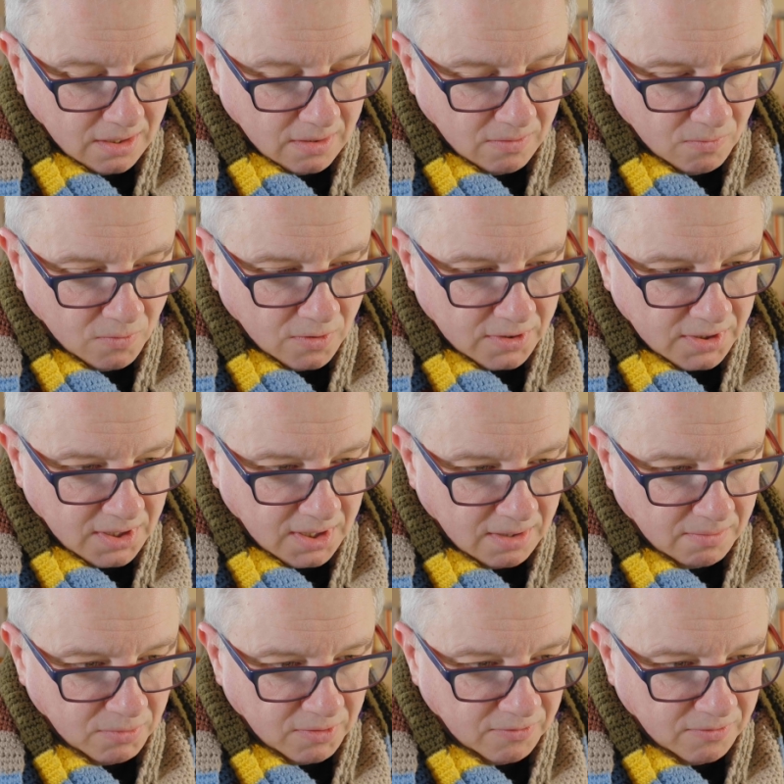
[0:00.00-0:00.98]
Was
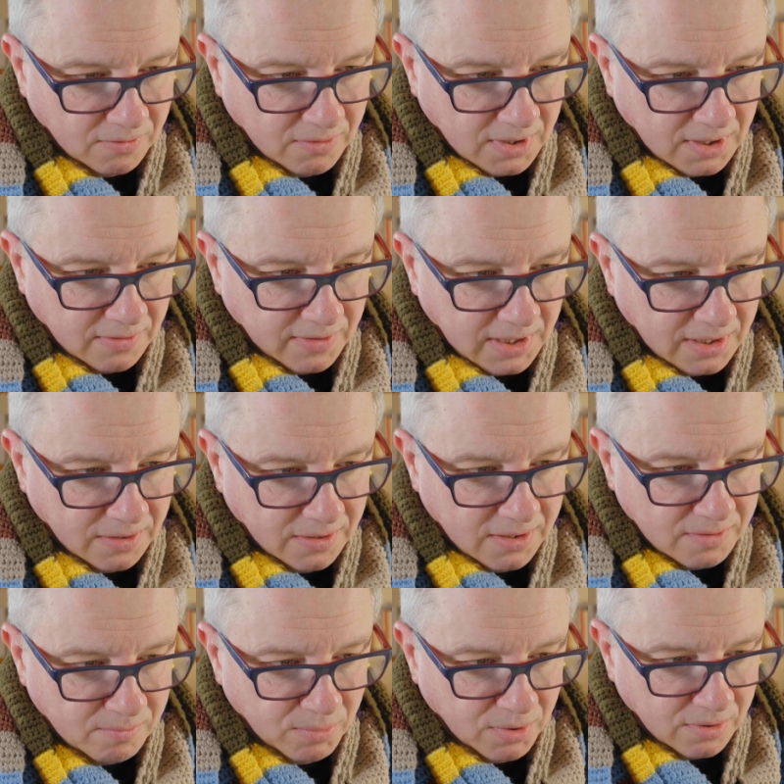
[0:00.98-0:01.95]
that before I read
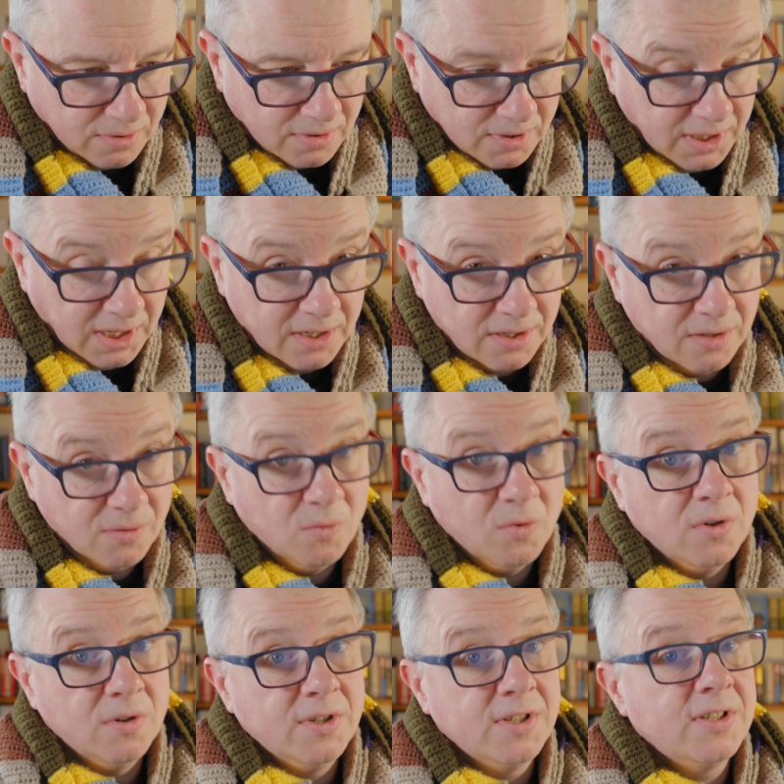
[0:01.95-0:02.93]
these books? Yes, it
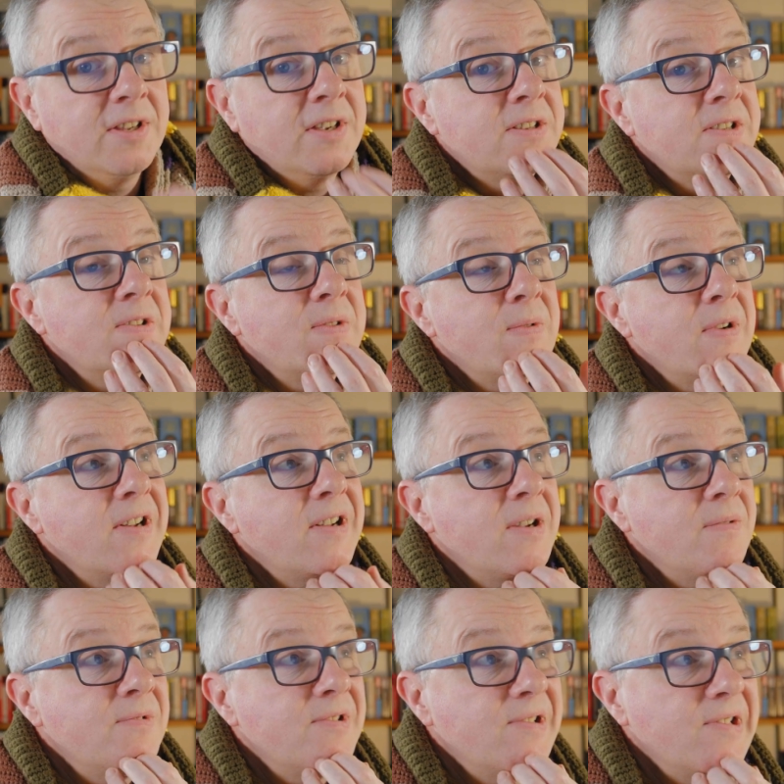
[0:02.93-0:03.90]
was. This is when I
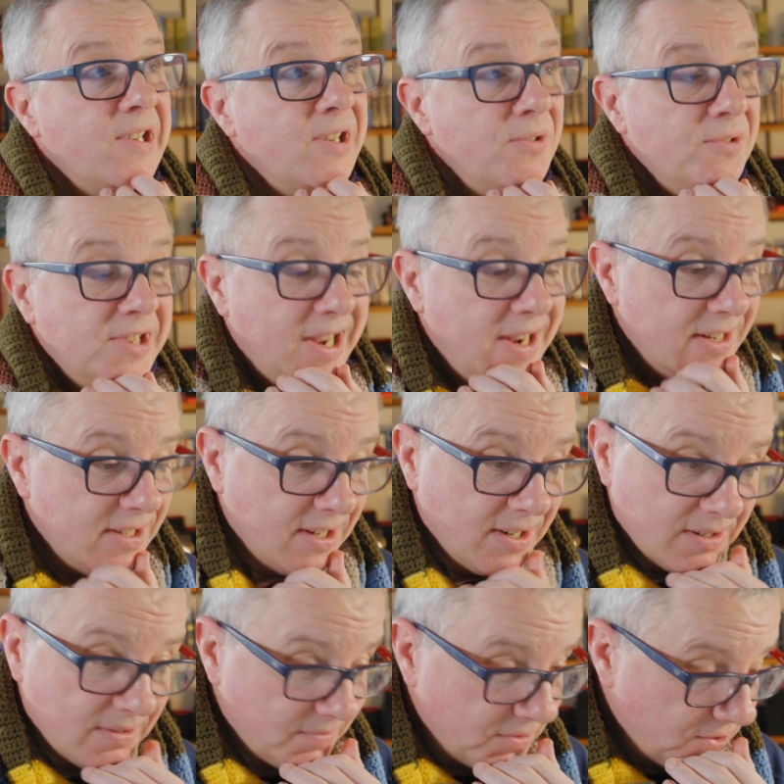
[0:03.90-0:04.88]
was in
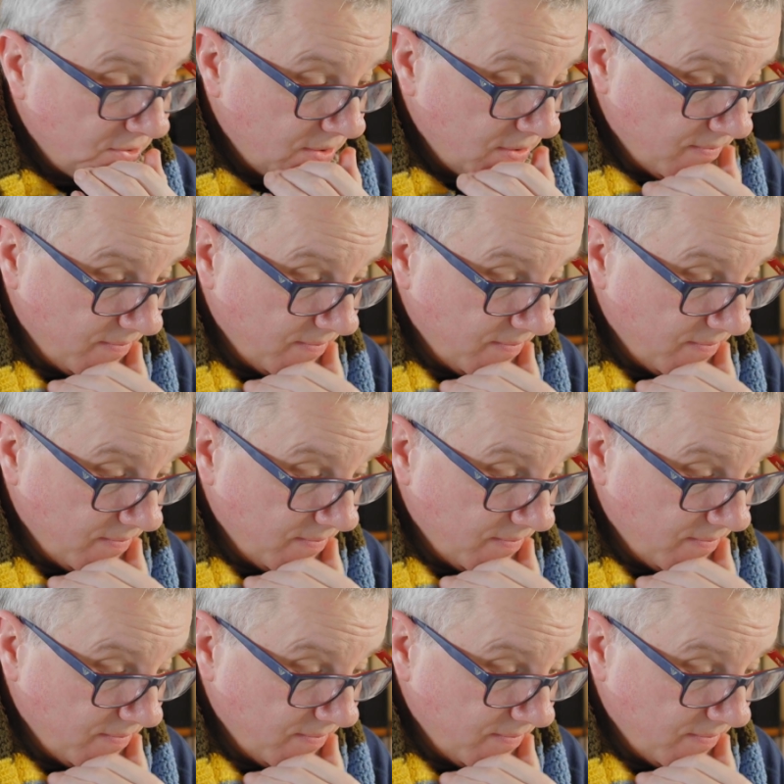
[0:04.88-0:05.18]
Odessa, so